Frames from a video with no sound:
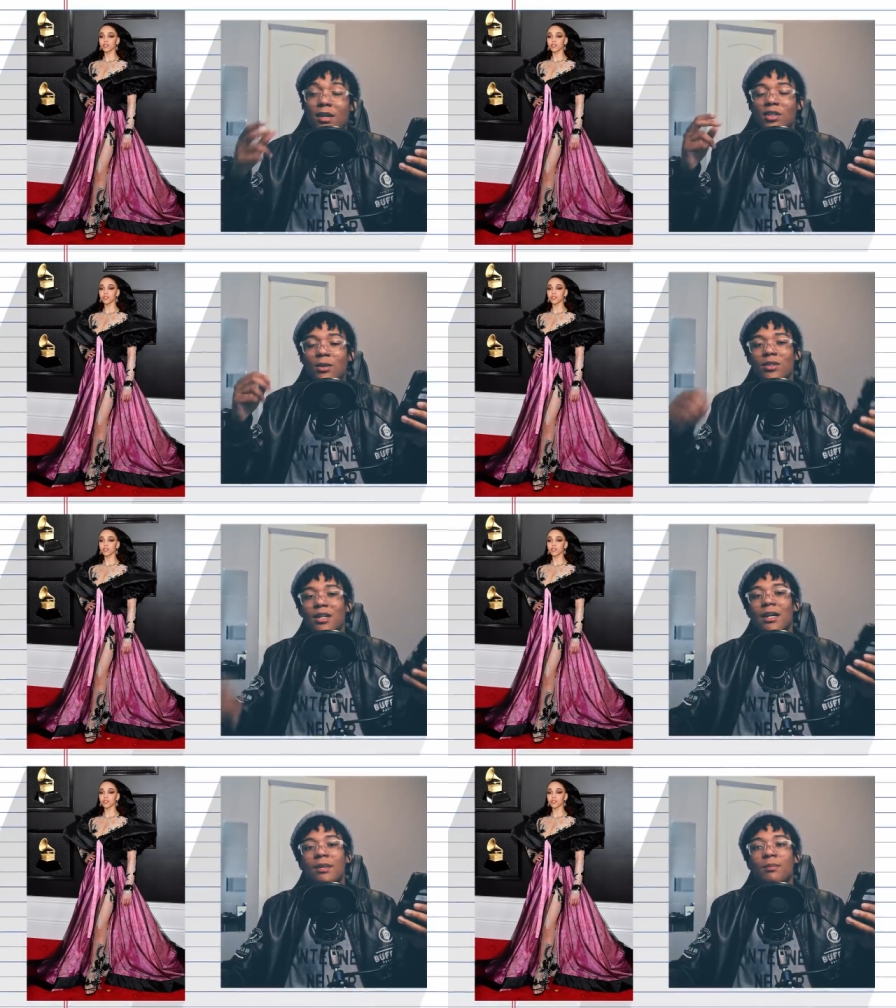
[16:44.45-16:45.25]
She was
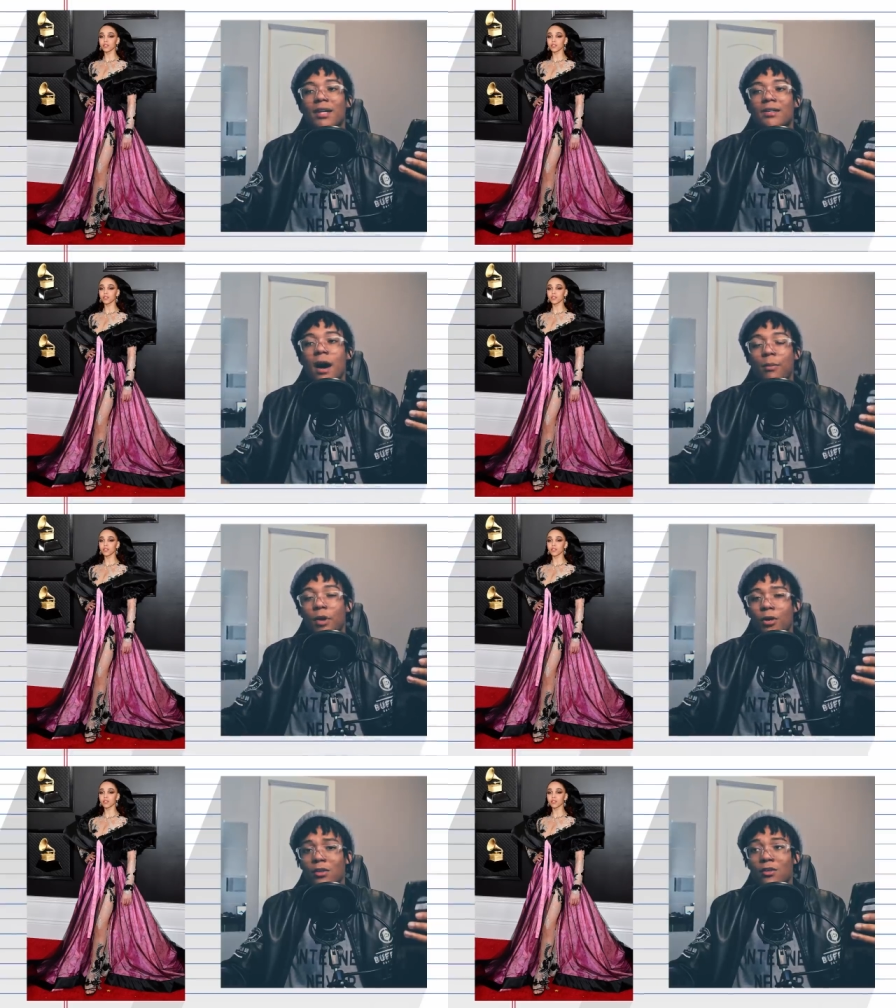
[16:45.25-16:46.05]
in my top
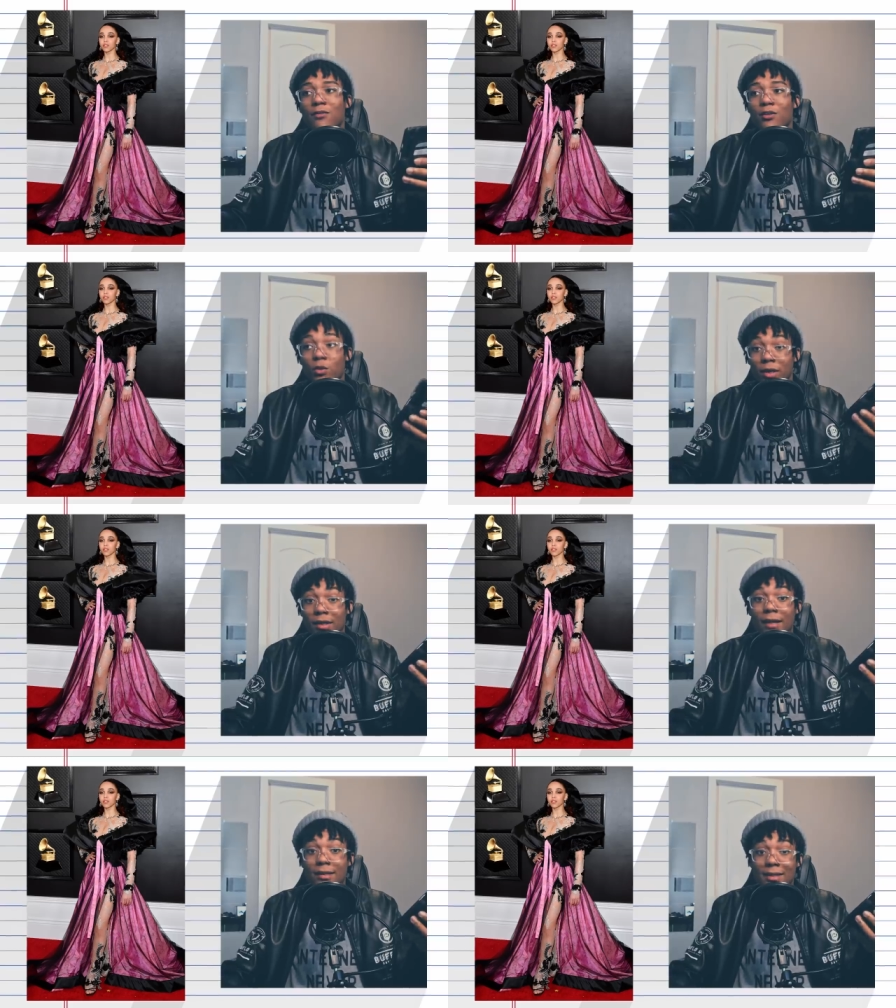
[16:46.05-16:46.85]
artists for
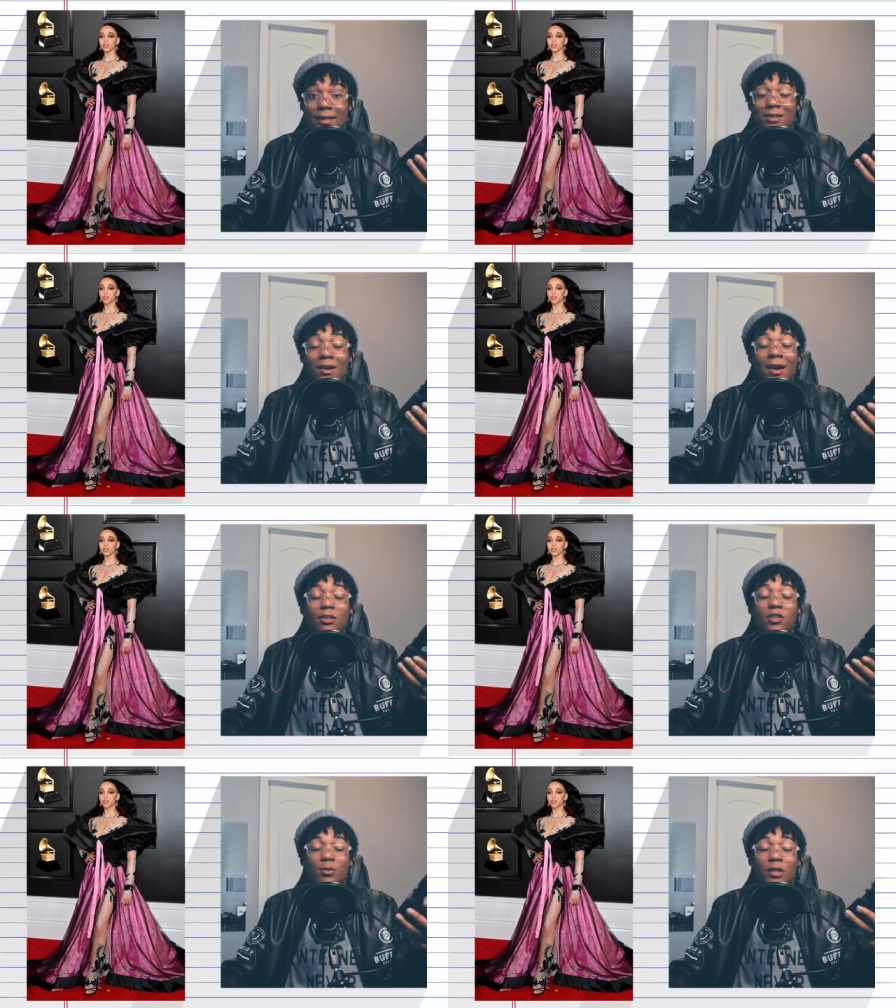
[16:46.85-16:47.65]
2019
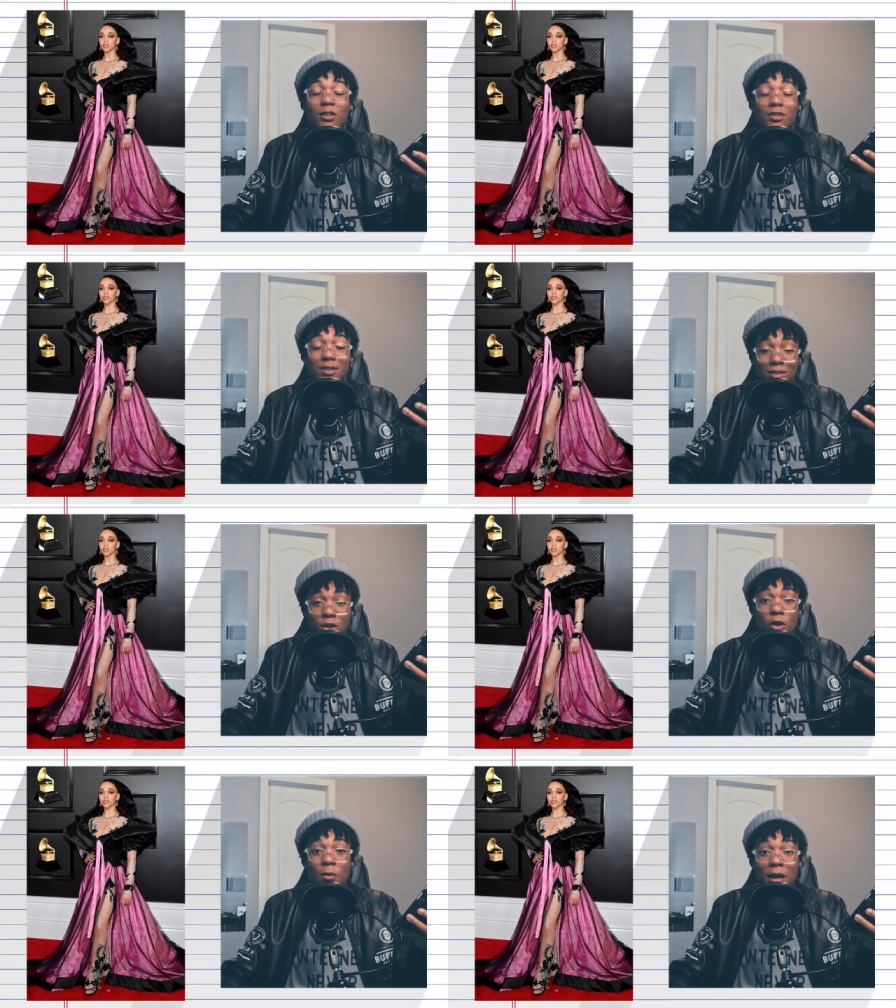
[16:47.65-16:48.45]
just because of the
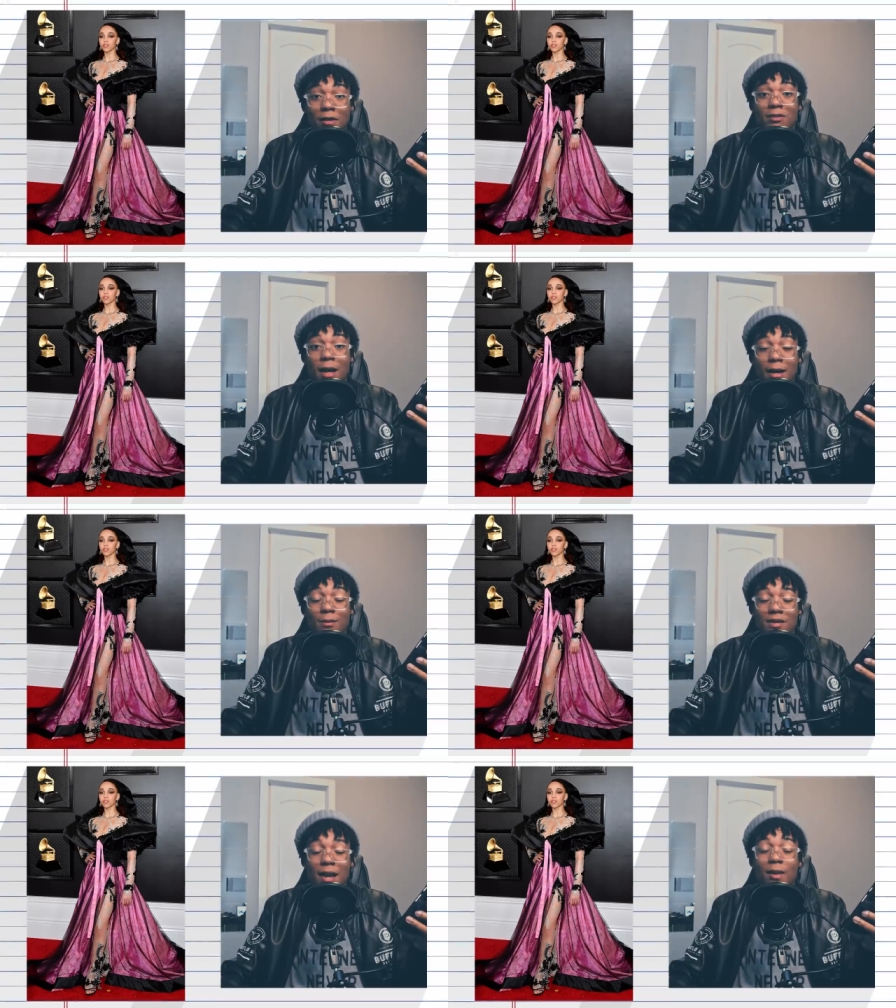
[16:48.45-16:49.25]
sheer amount of
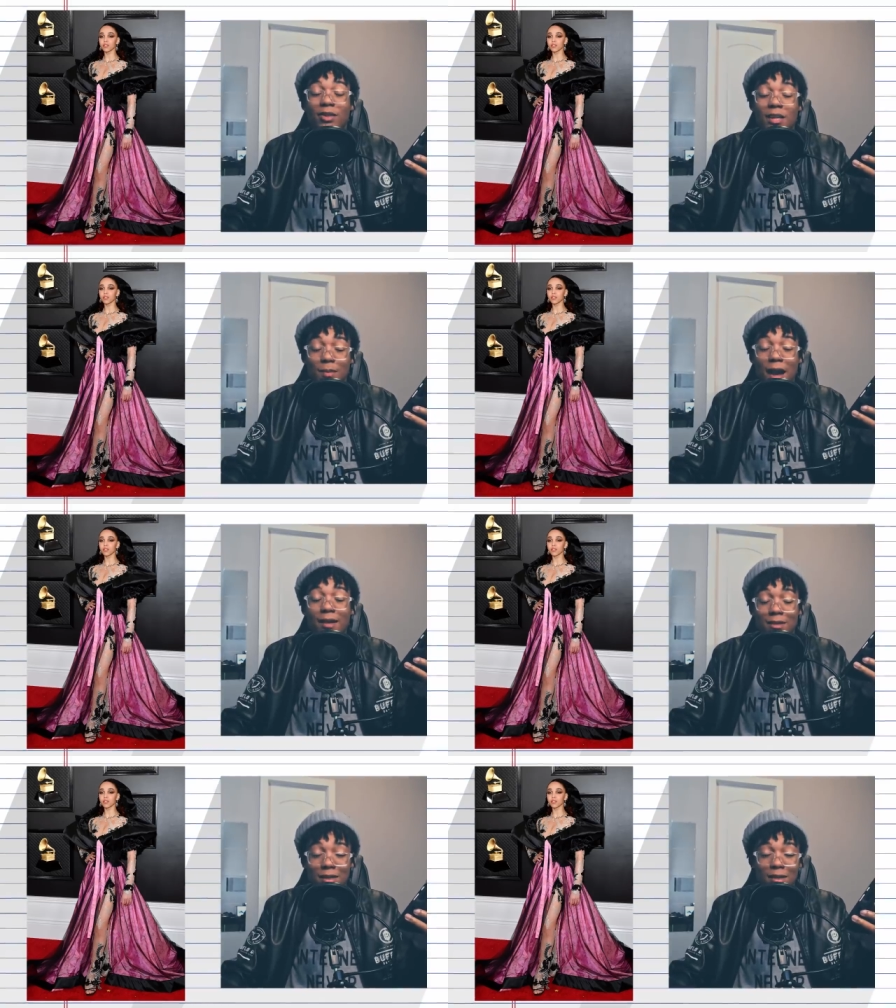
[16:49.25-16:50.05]
times I played
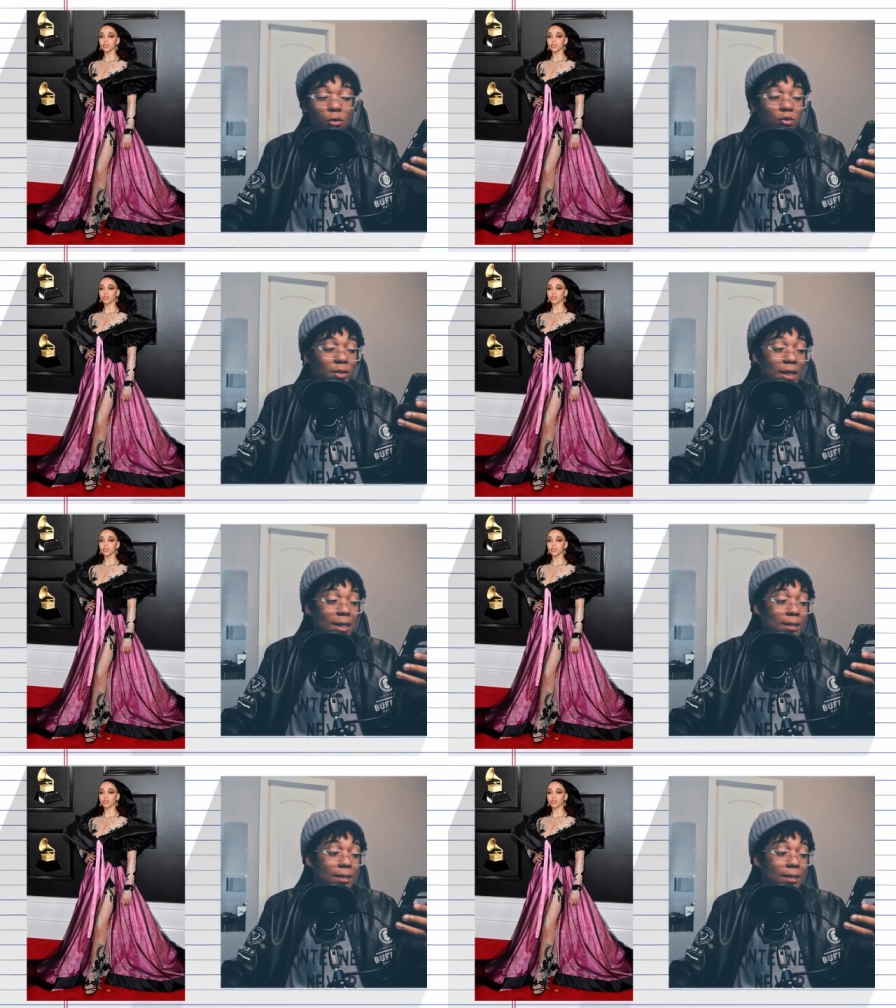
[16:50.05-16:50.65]
Magdalene on repeat.